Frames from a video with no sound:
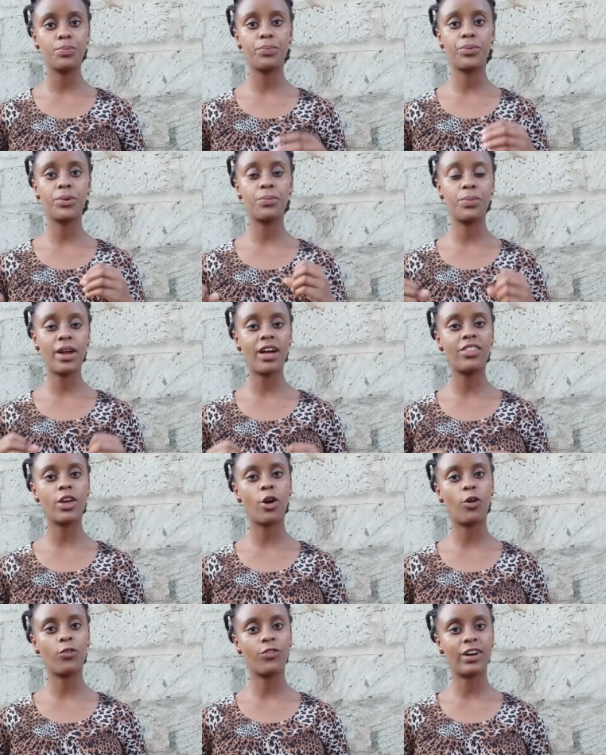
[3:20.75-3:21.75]
prepare the
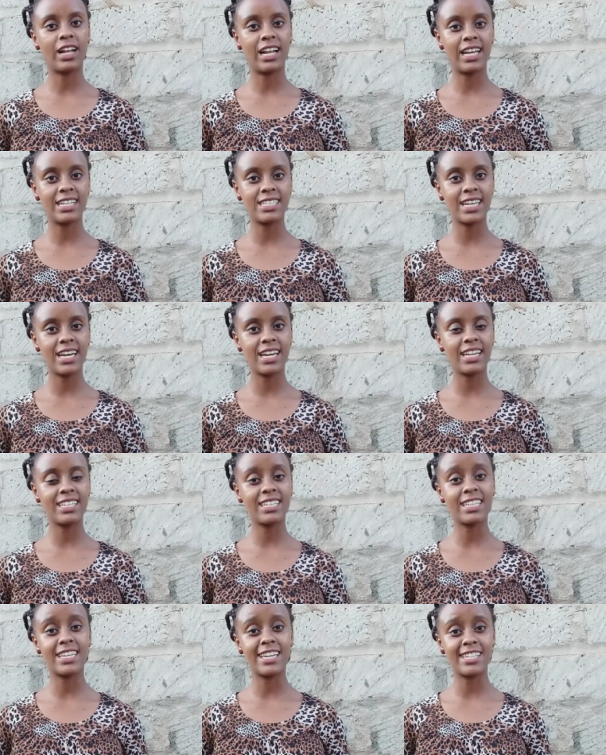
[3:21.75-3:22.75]
offer letter
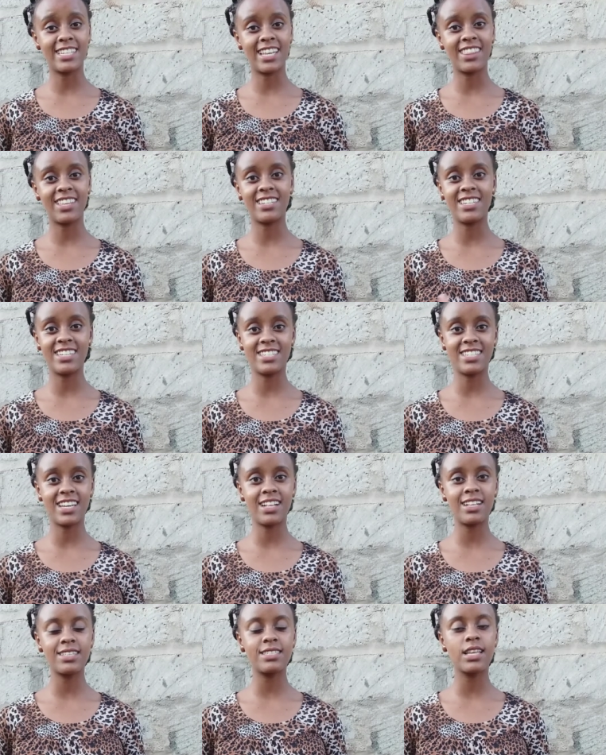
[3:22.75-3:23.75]
indicating the
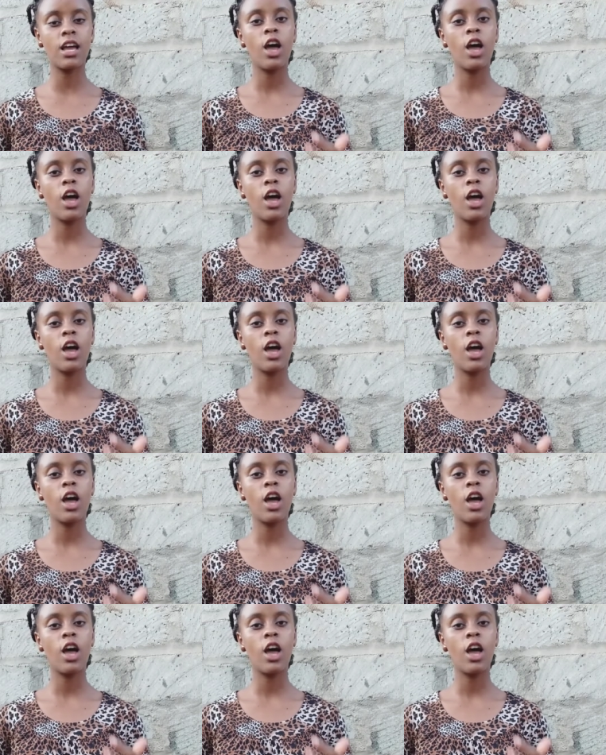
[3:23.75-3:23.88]
details